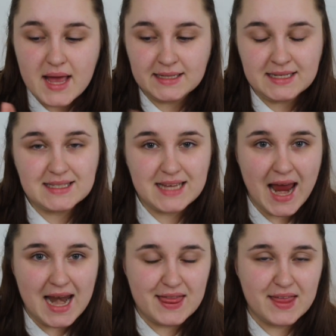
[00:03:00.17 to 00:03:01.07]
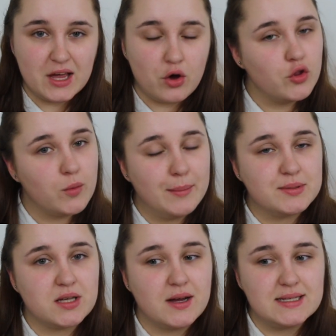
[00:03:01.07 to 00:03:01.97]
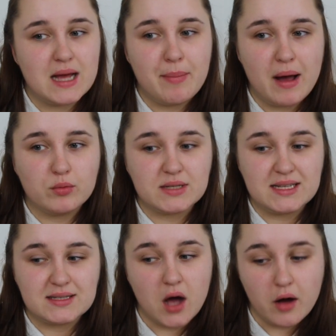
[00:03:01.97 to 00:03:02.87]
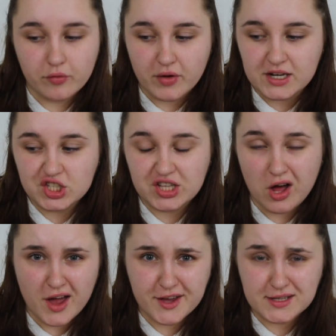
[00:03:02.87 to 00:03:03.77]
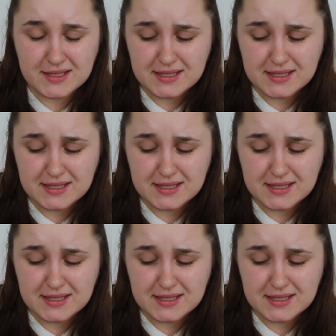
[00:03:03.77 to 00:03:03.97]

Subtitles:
It didn't say anything on the website about its coverage that I could